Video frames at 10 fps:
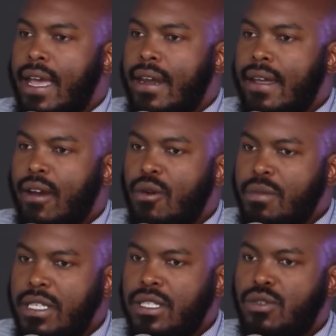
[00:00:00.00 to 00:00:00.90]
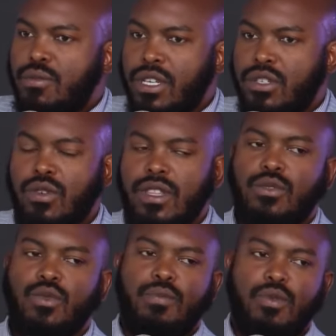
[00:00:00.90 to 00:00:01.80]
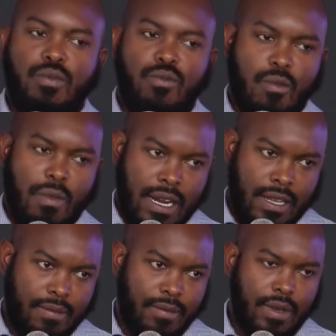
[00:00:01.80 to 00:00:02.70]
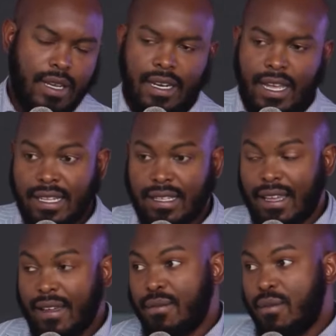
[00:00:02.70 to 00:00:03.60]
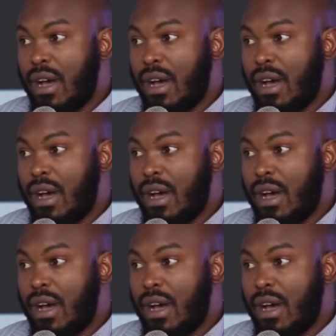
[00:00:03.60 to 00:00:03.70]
and I commit to make sure that we put more money in healthcare.